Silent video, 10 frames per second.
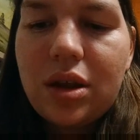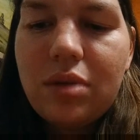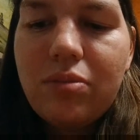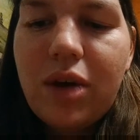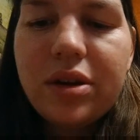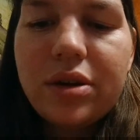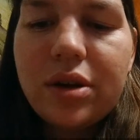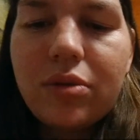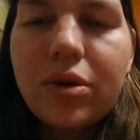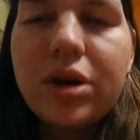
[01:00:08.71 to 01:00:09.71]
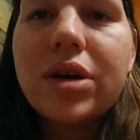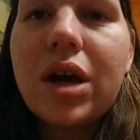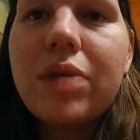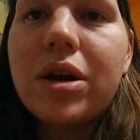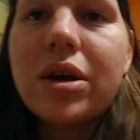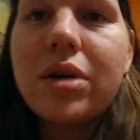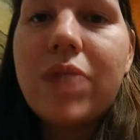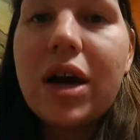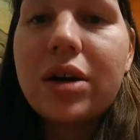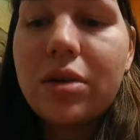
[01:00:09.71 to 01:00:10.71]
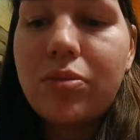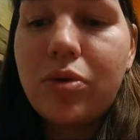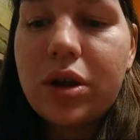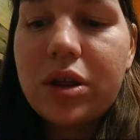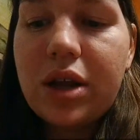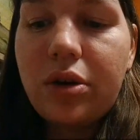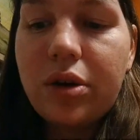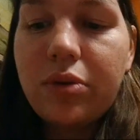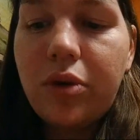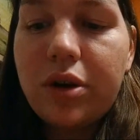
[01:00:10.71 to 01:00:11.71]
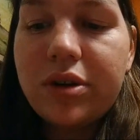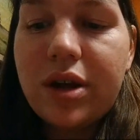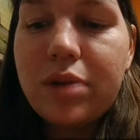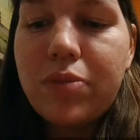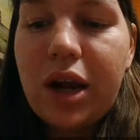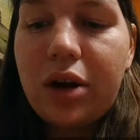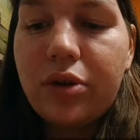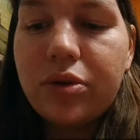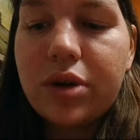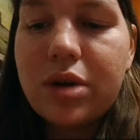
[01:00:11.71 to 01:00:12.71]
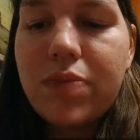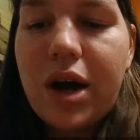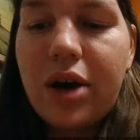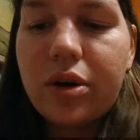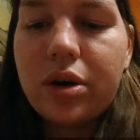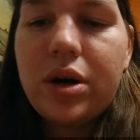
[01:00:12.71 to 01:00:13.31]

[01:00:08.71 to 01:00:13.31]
basically in the wintertime, it'd come back to the point that only one set of panels would get power.